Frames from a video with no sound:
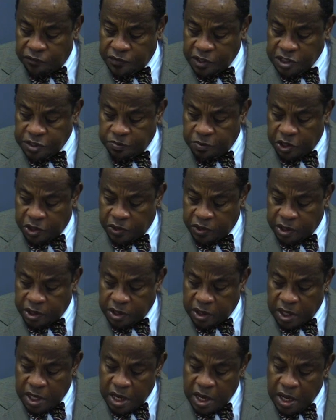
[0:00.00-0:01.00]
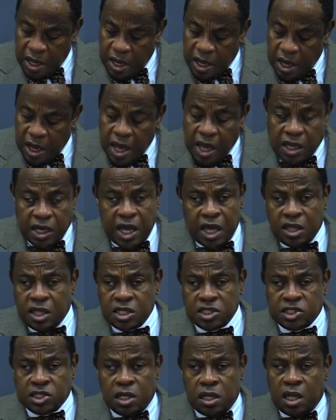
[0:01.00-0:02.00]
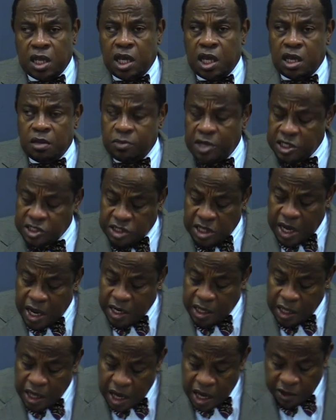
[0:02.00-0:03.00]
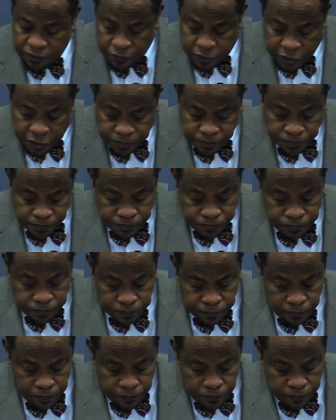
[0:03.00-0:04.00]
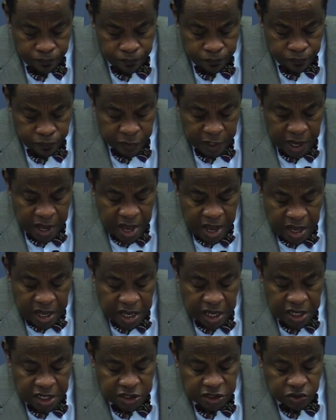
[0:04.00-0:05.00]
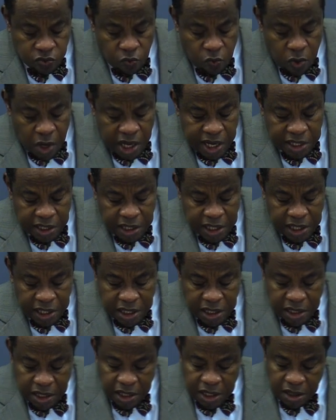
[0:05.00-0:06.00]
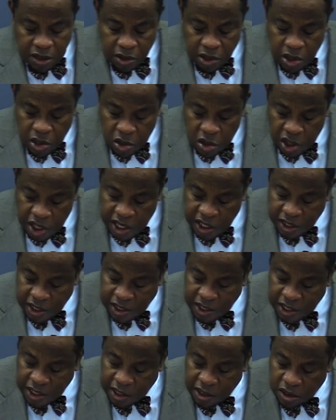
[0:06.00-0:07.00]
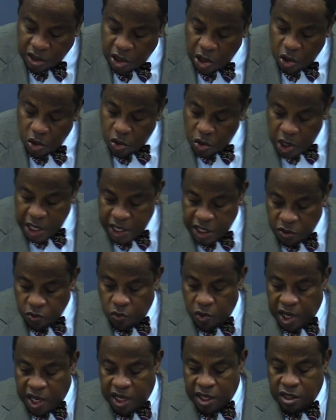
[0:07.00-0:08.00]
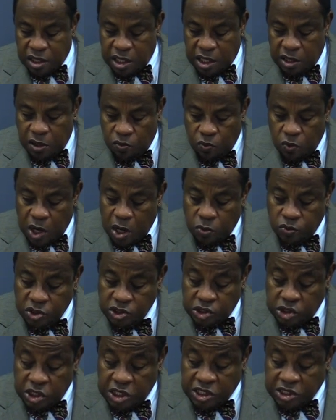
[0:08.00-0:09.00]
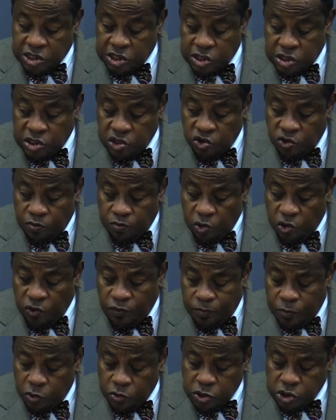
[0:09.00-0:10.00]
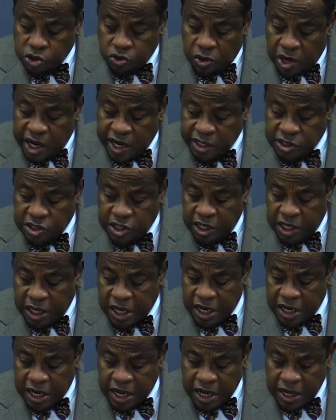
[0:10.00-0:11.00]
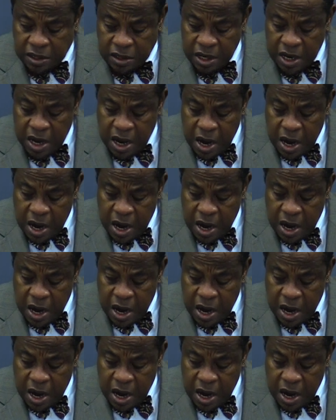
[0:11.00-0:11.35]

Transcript: of the Spirit. Now, this claim is not novel. It is what, in, inco- in an inchoate way, the What Would Jesus Do movement was trying to get at,